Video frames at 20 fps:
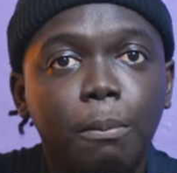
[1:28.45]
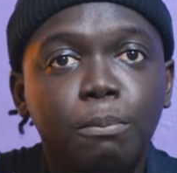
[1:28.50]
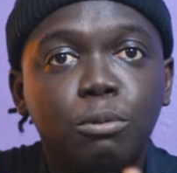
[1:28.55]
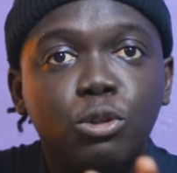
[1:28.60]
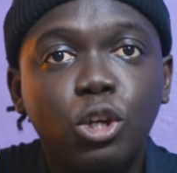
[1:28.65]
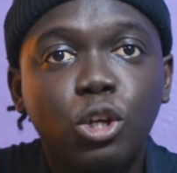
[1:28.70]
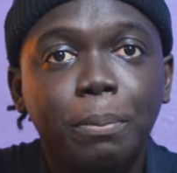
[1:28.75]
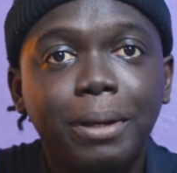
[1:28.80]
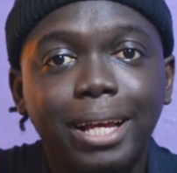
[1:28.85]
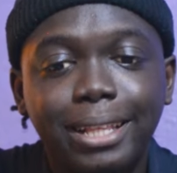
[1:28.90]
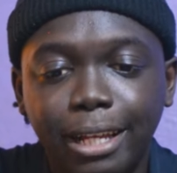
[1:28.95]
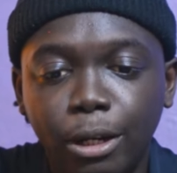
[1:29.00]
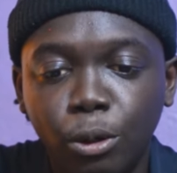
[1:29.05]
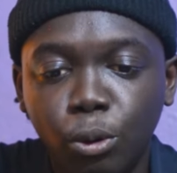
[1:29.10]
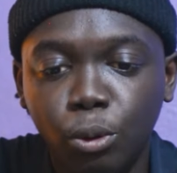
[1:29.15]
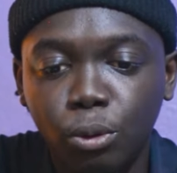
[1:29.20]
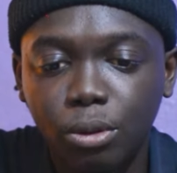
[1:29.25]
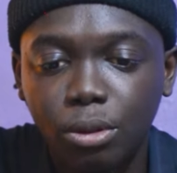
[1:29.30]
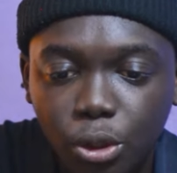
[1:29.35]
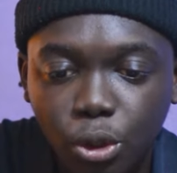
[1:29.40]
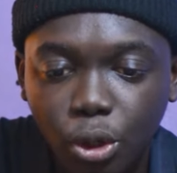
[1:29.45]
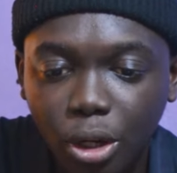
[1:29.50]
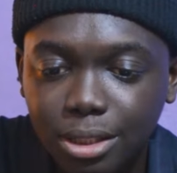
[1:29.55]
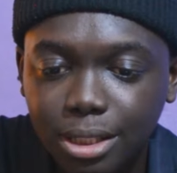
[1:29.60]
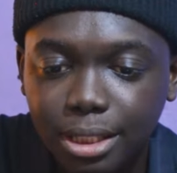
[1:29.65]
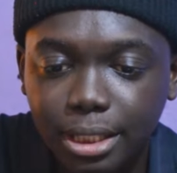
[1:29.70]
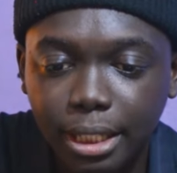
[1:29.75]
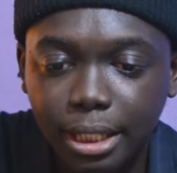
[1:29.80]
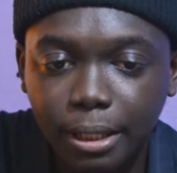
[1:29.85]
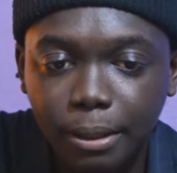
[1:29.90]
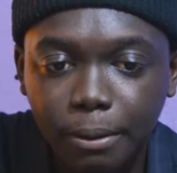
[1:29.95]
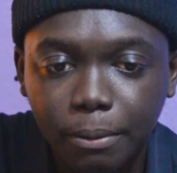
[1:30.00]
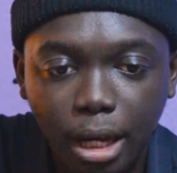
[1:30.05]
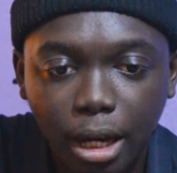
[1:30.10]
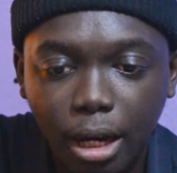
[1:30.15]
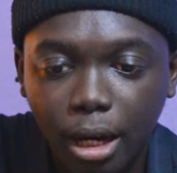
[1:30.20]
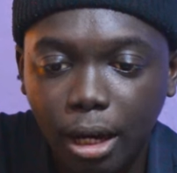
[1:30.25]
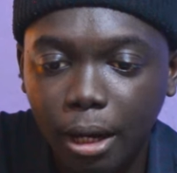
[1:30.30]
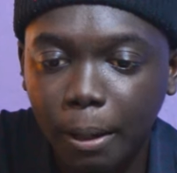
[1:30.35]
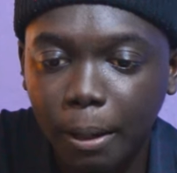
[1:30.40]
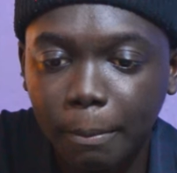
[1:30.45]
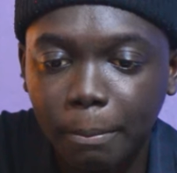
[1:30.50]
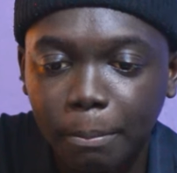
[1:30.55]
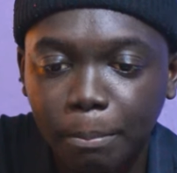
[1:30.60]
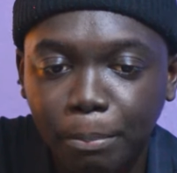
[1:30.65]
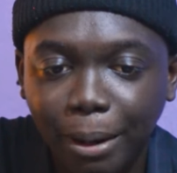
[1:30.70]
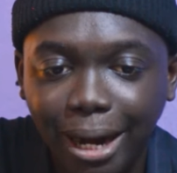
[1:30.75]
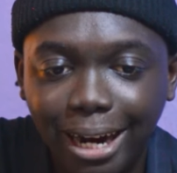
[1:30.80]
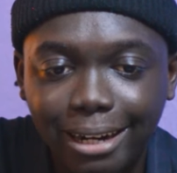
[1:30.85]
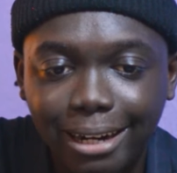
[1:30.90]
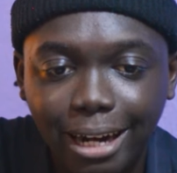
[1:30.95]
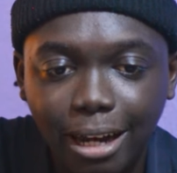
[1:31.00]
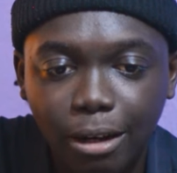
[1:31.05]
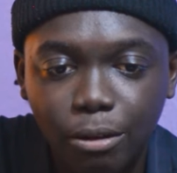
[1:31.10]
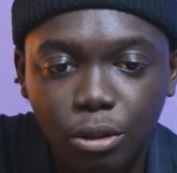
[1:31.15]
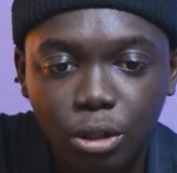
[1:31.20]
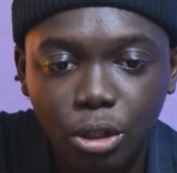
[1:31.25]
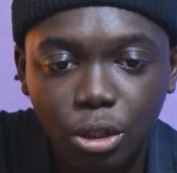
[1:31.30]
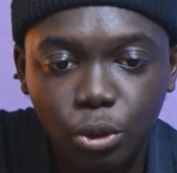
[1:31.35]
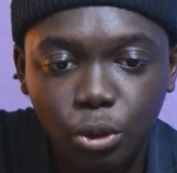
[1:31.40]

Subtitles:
subject alone, not the background.